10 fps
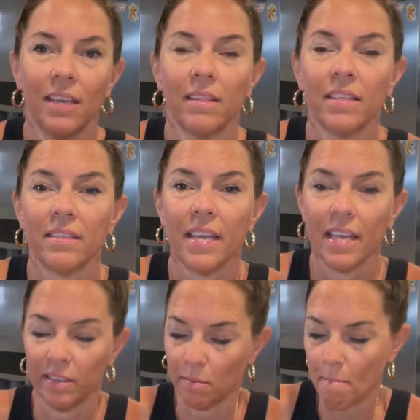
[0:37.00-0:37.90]
This thing
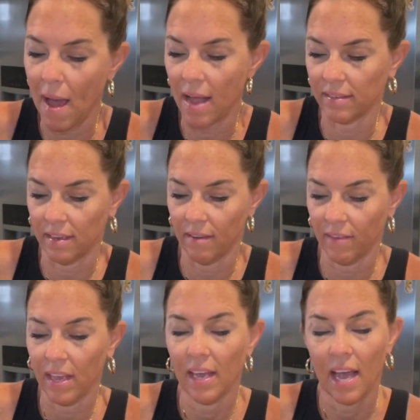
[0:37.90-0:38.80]
is massive.
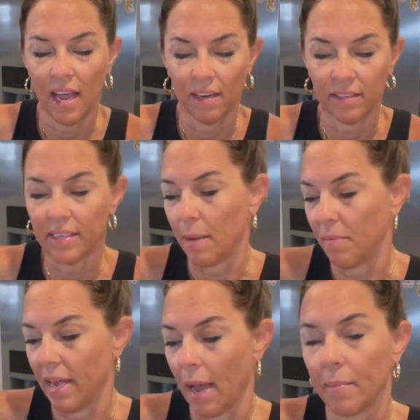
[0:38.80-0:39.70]
And same
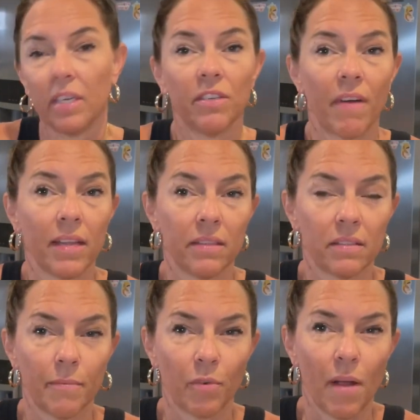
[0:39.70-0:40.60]
thing, I'm gonna divide this
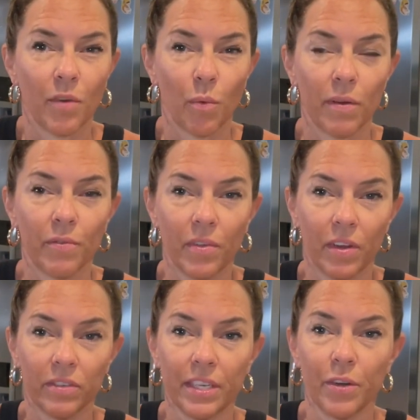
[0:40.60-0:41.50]
up for everyone for
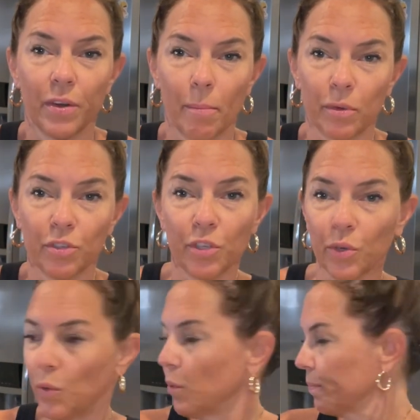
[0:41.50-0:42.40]
their dinner number two.